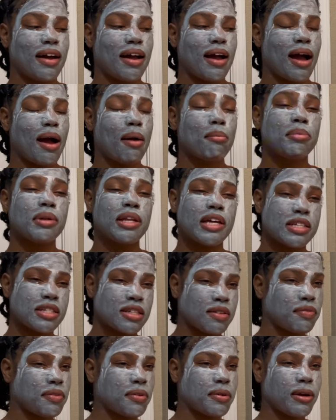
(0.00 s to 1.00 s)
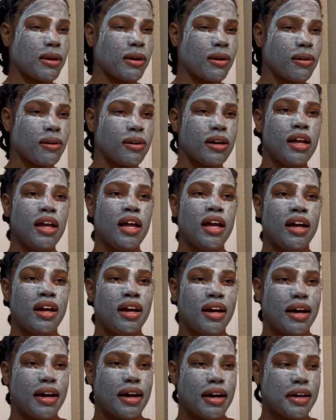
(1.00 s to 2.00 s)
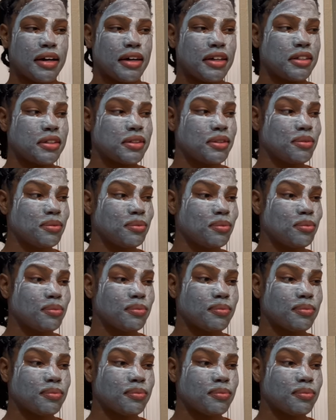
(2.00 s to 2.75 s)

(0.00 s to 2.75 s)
i'm blessed for real um